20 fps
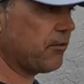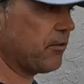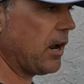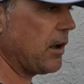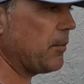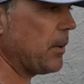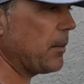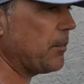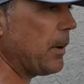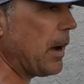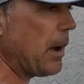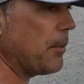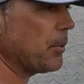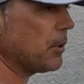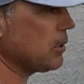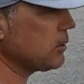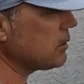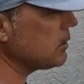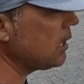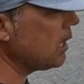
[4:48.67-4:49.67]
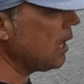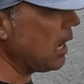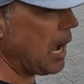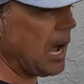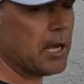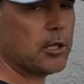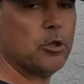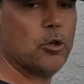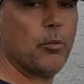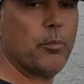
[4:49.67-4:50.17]
fry my pompanos.
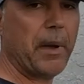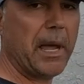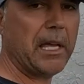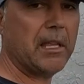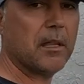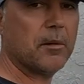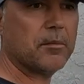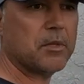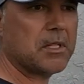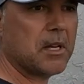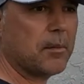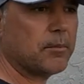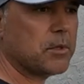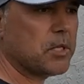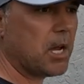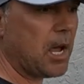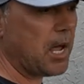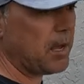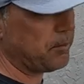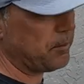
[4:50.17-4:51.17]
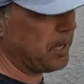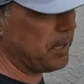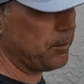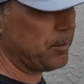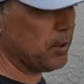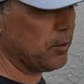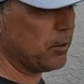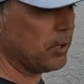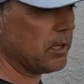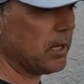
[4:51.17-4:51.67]
I do bake them sometime.
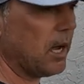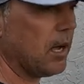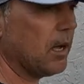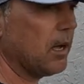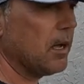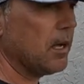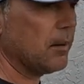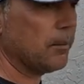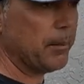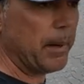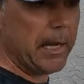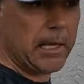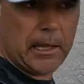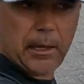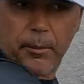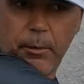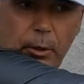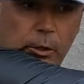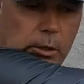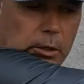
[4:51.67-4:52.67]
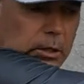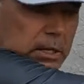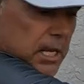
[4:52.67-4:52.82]
Maybe we're gonna bake them on the